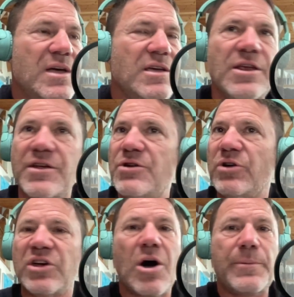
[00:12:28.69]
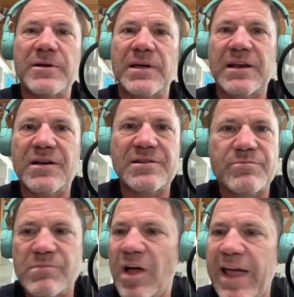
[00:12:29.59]
you could go up in a
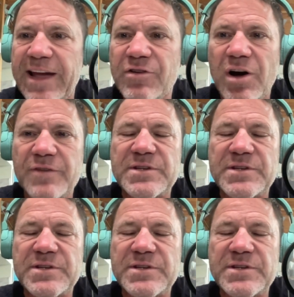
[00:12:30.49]
light aircraft